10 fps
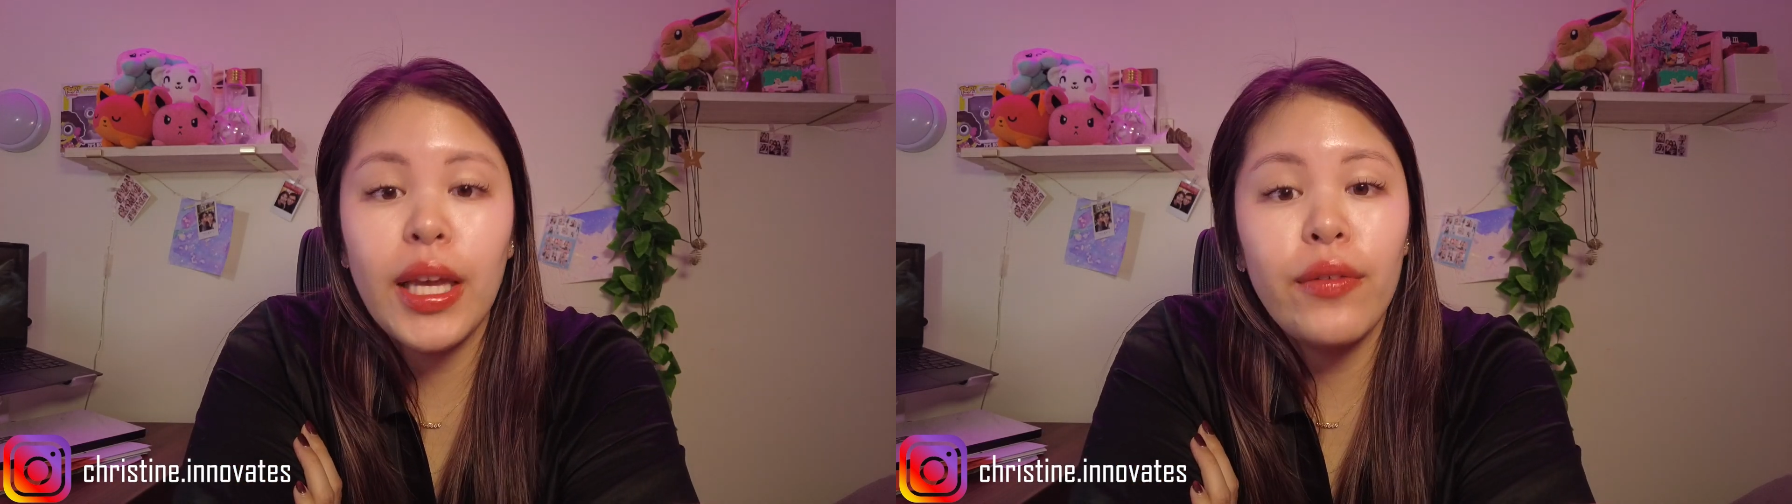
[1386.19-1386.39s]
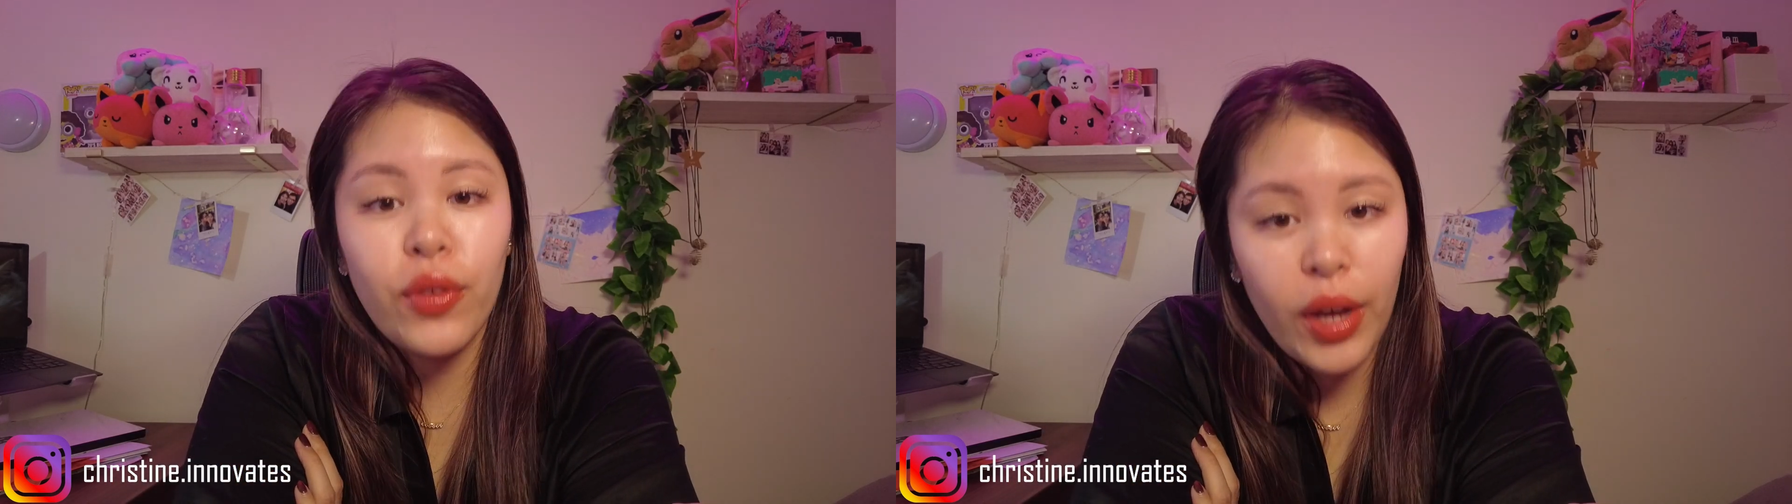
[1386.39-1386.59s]

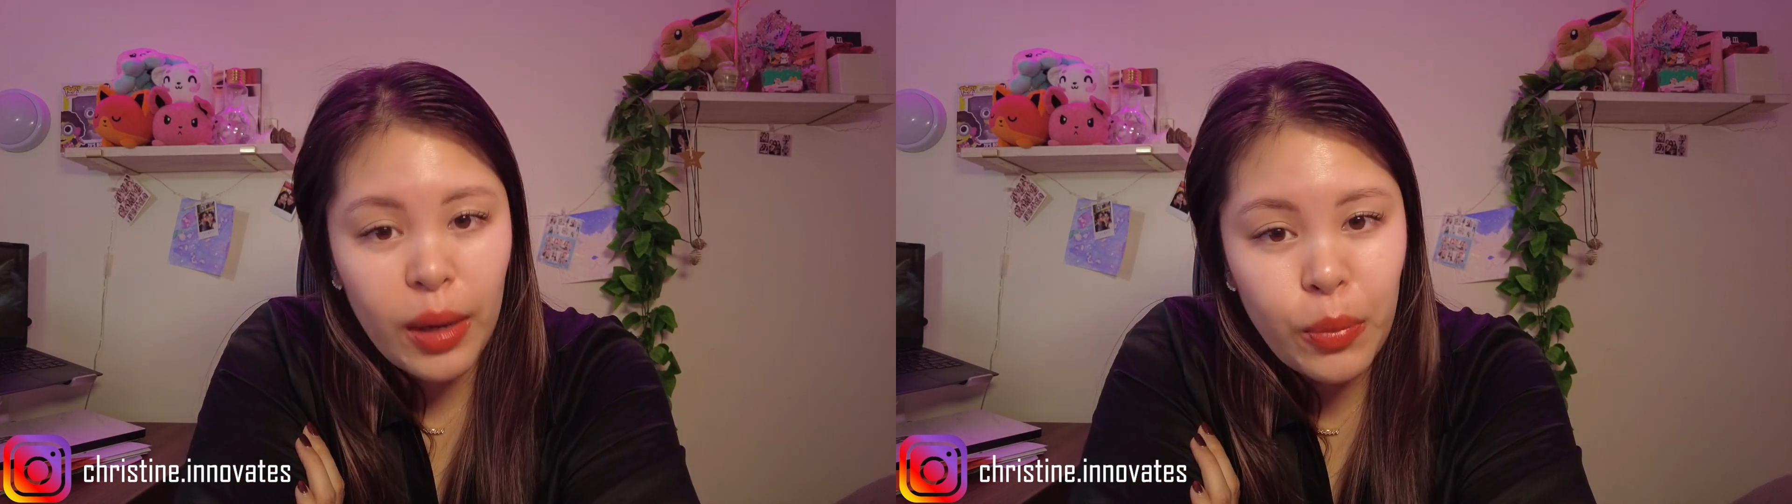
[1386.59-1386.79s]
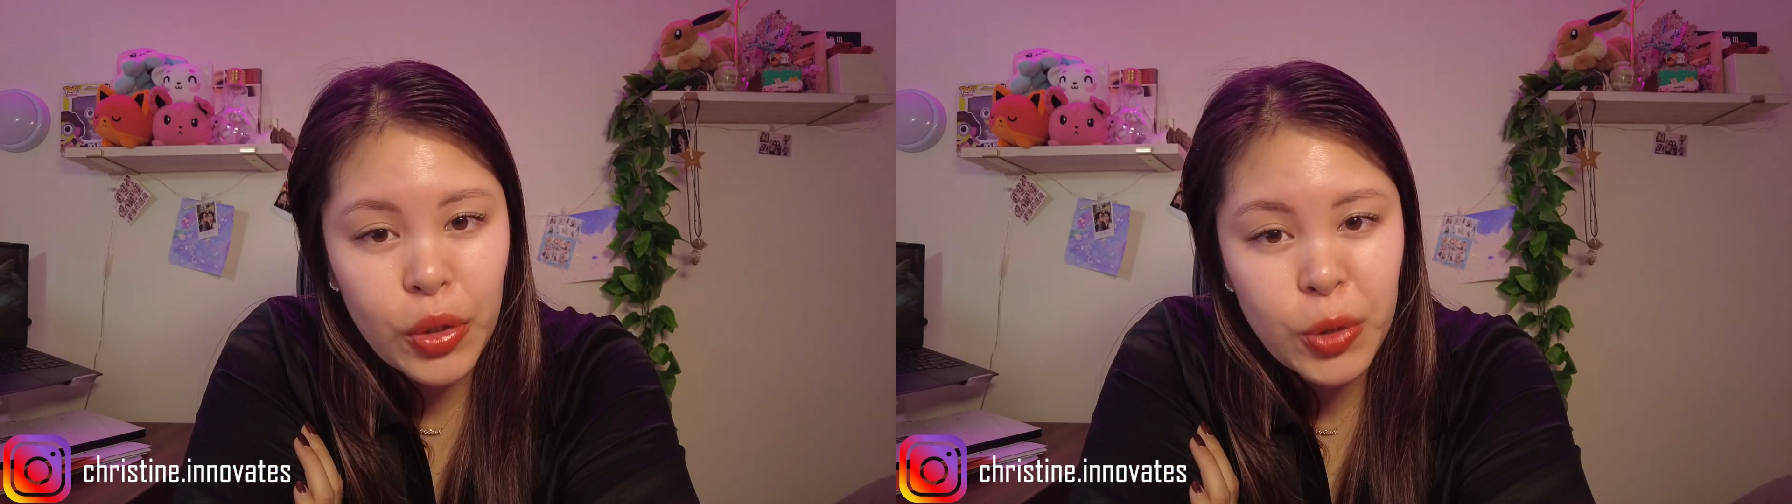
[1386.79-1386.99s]
if you
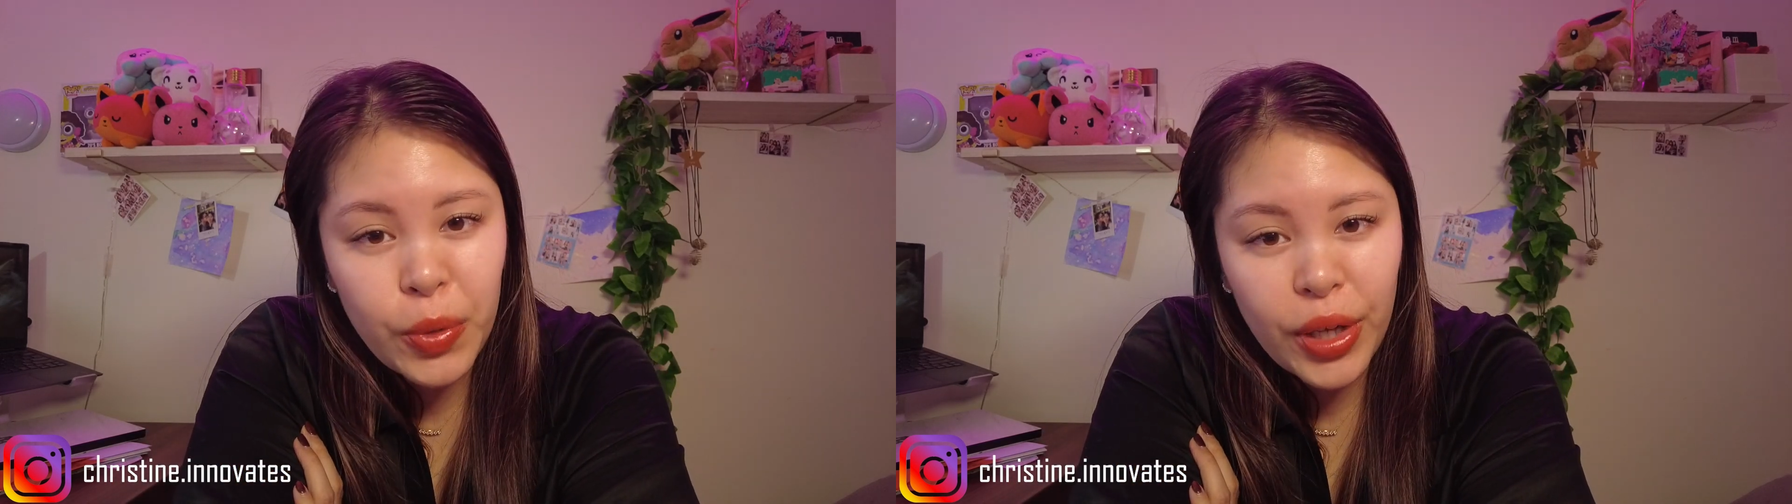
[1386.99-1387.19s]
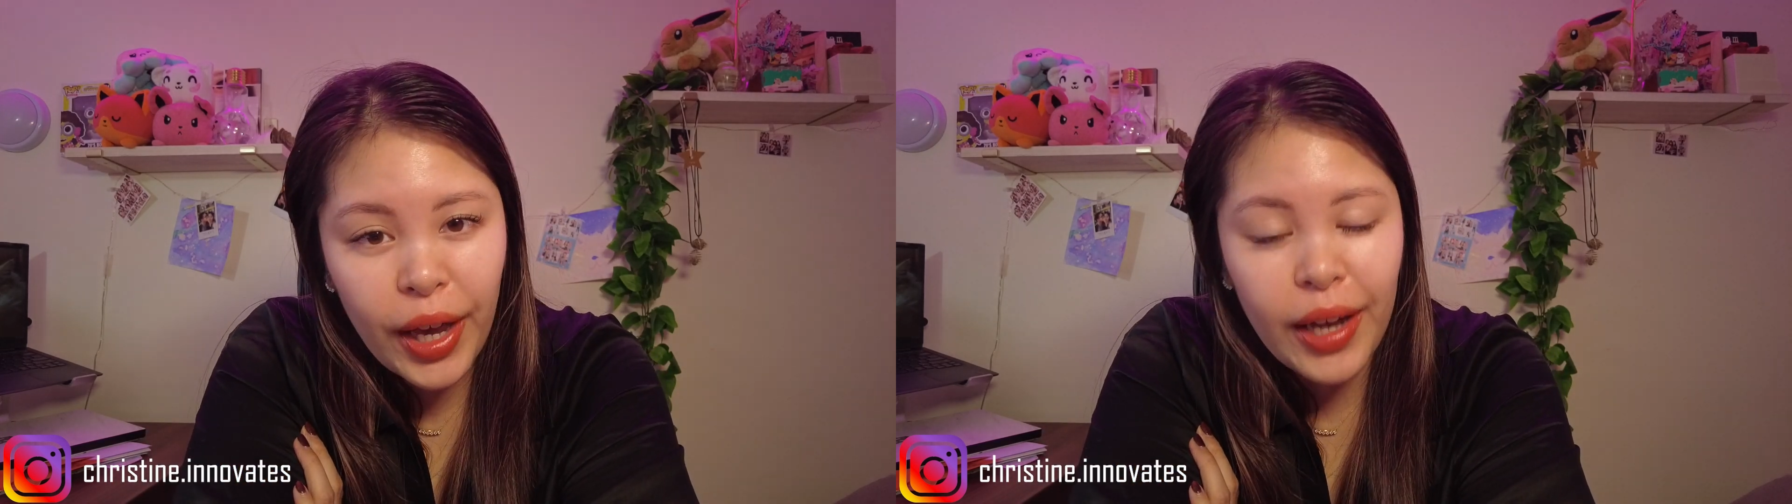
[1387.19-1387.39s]
have
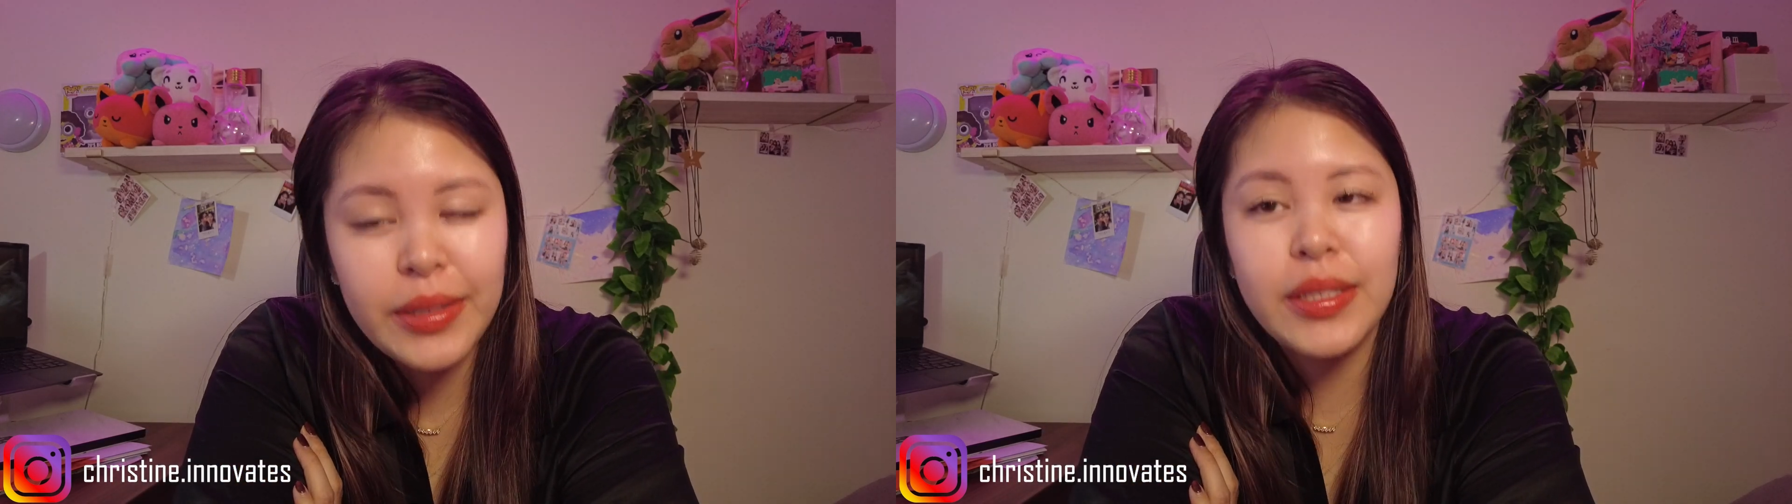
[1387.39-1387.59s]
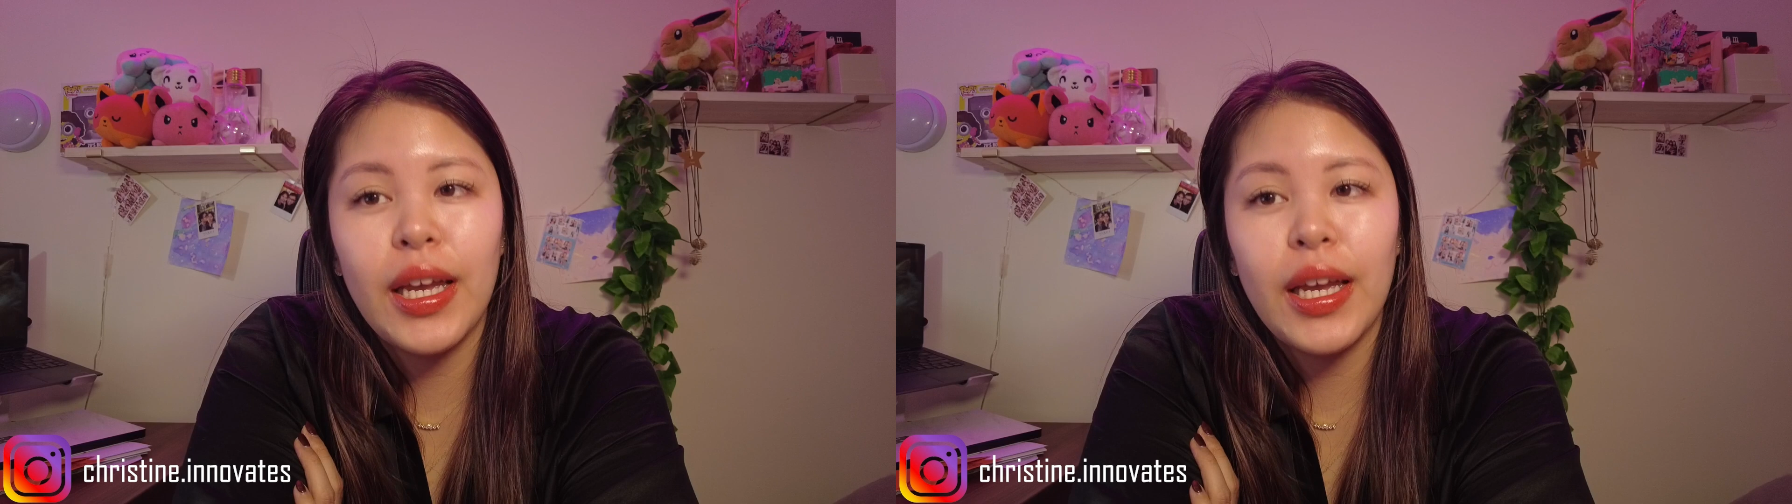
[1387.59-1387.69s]
multiple cats